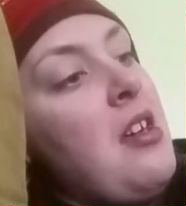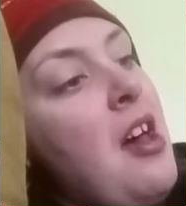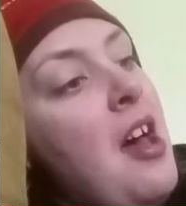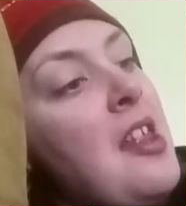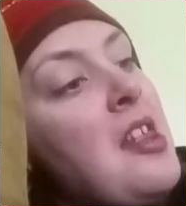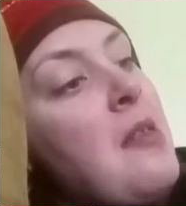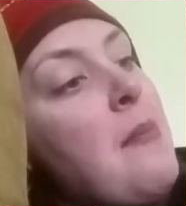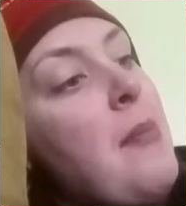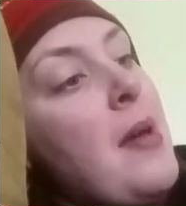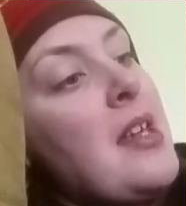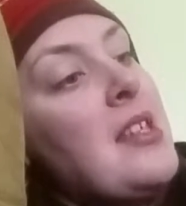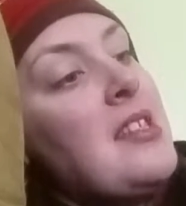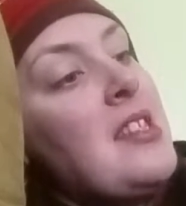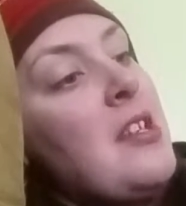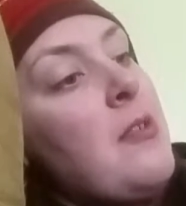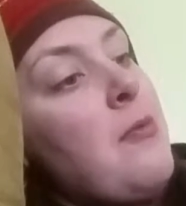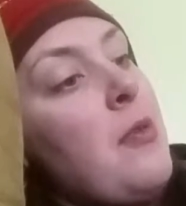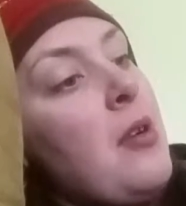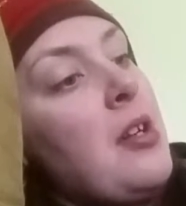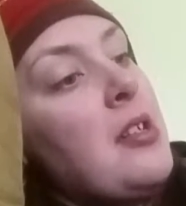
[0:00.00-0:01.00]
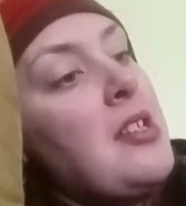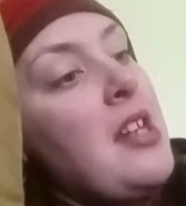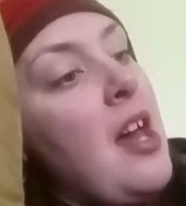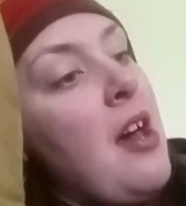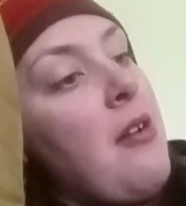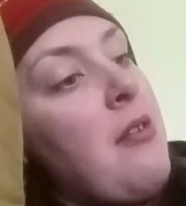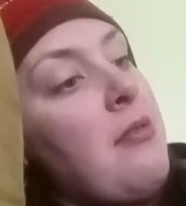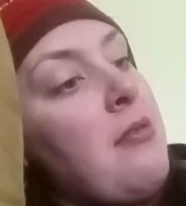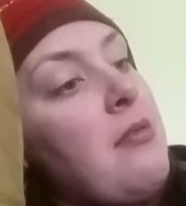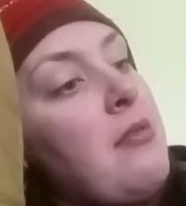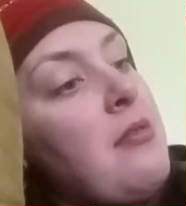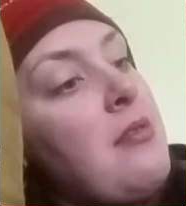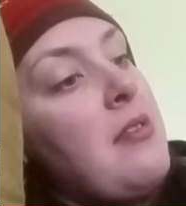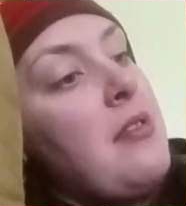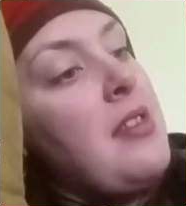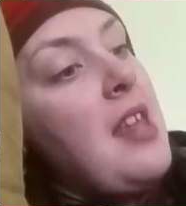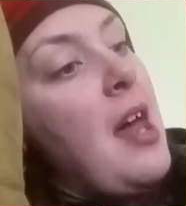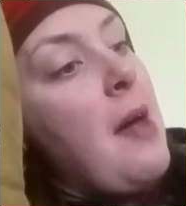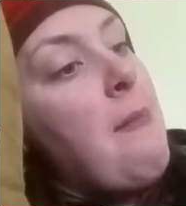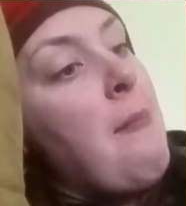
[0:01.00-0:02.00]
On the bus he worked out
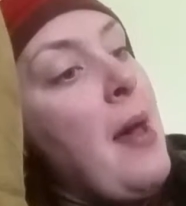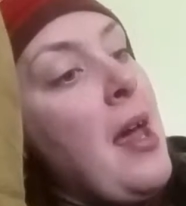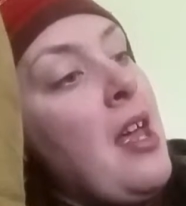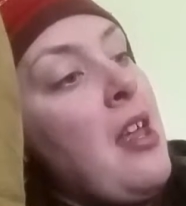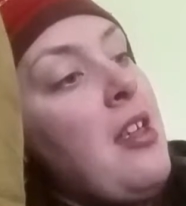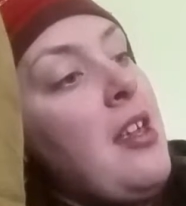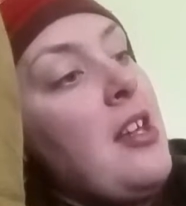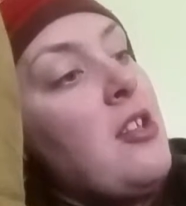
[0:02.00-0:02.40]
that Michael